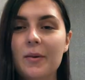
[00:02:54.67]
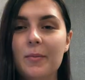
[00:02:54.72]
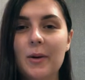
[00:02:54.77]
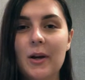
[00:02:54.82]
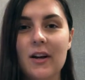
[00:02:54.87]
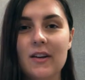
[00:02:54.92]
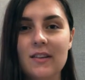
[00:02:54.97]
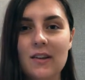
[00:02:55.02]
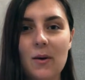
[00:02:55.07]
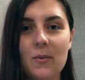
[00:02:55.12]

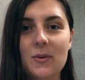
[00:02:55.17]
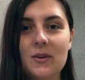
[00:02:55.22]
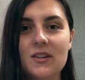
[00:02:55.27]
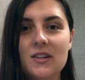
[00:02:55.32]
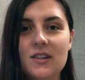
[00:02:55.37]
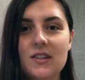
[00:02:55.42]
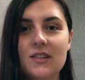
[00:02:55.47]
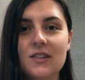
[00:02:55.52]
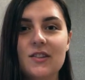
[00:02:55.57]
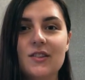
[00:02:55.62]
Because I
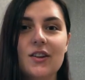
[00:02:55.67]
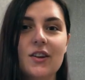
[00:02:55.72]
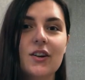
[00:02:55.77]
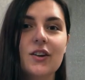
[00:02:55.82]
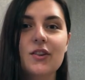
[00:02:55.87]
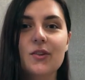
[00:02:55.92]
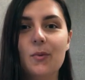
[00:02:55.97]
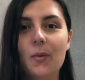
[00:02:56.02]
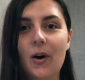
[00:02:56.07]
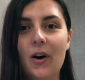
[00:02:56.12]
was so
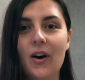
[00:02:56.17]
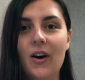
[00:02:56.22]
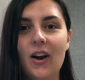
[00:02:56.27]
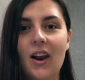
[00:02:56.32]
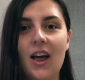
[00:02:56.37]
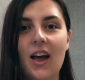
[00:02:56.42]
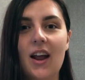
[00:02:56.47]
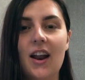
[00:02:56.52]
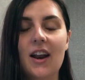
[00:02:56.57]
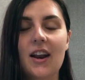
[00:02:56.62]

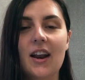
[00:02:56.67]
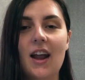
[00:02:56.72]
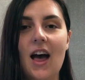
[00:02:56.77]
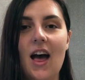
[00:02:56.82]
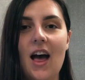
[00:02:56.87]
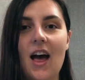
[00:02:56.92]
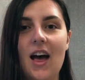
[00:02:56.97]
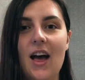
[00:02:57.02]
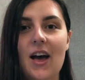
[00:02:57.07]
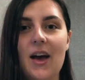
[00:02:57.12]
swollen
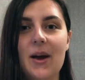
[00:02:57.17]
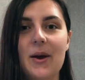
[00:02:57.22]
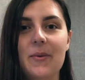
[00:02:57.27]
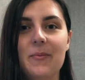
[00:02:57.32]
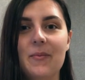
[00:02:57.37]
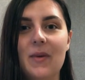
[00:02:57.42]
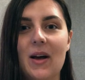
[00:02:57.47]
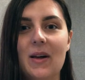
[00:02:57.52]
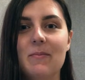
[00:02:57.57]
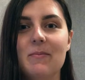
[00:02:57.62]

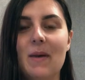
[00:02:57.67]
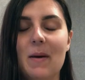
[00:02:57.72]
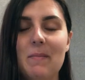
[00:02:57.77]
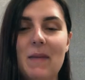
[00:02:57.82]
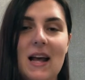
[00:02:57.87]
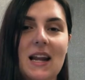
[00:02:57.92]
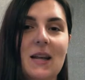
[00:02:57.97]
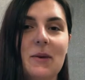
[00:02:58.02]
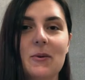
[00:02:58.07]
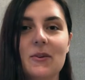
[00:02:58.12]
and my
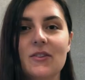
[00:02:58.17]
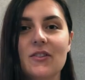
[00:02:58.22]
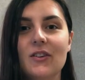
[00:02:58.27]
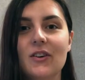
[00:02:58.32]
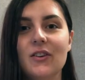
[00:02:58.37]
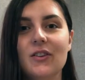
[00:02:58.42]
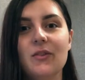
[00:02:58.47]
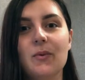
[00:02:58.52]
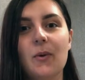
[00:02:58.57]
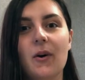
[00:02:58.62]
belly was
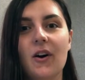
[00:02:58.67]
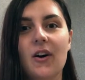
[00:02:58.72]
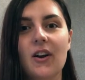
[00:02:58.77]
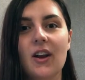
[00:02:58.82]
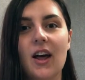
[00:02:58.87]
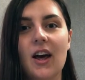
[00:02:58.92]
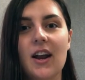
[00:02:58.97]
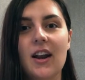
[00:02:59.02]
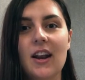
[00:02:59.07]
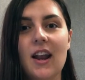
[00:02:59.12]
so
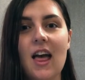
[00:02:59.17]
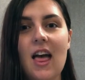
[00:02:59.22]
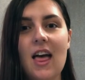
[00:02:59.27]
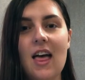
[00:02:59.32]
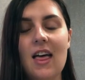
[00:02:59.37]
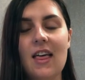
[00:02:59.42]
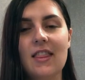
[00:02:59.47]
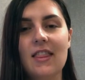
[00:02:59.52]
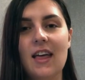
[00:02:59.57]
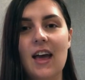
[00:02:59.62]
swollen,
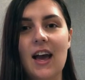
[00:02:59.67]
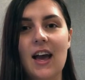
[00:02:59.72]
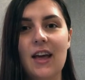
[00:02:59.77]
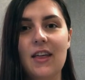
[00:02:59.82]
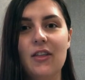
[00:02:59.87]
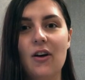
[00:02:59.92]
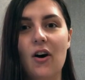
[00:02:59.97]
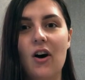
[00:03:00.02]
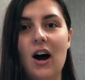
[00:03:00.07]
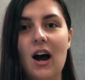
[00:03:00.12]

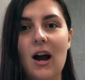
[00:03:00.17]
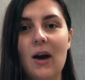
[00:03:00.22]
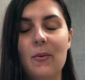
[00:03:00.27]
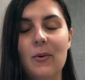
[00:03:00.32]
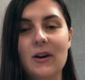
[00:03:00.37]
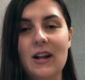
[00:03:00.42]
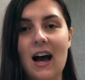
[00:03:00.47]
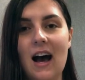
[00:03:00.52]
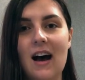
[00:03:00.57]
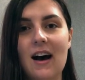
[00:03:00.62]
they thought I
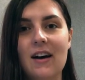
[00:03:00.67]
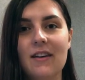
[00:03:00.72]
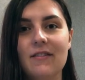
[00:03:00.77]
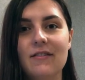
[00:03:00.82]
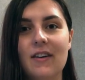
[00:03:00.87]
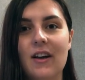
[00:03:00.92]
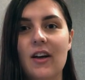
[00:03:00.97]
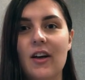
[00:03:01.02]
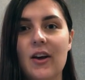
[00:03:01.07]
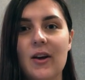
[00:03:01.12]
would have
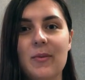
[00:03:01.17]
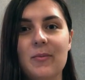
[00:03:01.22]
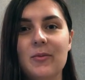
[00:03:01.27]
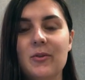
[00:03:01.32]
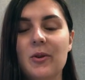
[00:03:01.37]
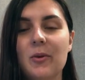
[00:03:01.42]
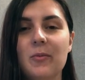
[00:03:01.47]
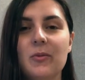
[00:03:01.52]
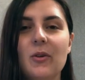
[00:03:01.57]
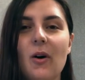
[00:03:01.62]

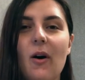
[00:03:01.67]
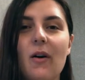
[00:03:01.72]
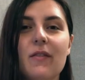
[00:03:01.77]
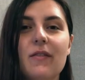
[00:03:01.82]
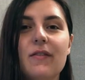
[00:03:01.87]
some sort of